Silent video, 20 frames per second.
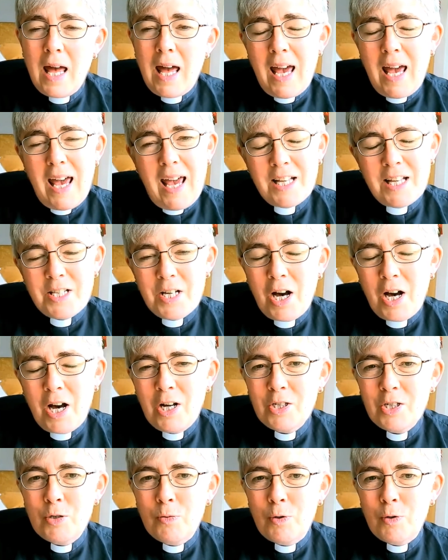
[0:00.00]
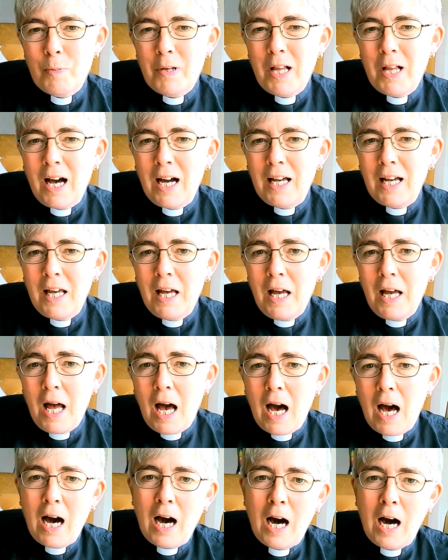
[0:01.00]
It's hard to reply,
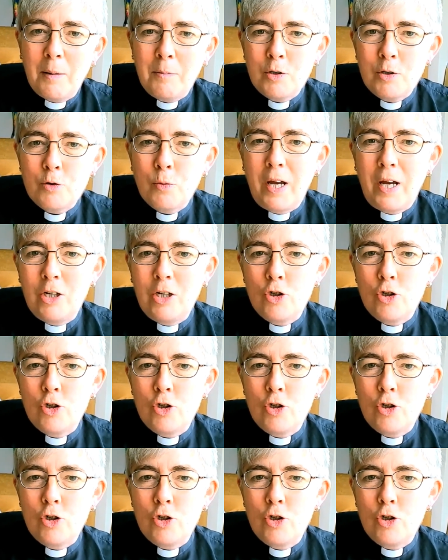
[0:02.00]
"I'm between